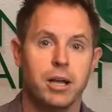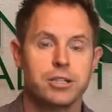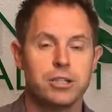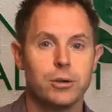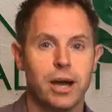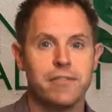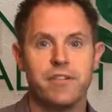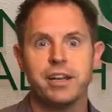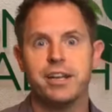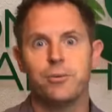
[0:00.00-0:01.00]
So I
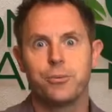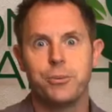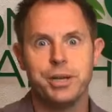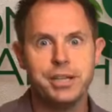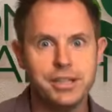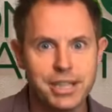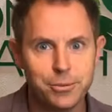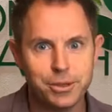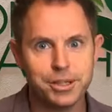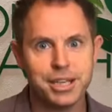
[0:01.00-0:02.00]
find it
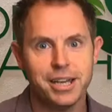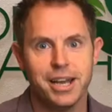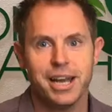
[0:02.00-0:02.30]
really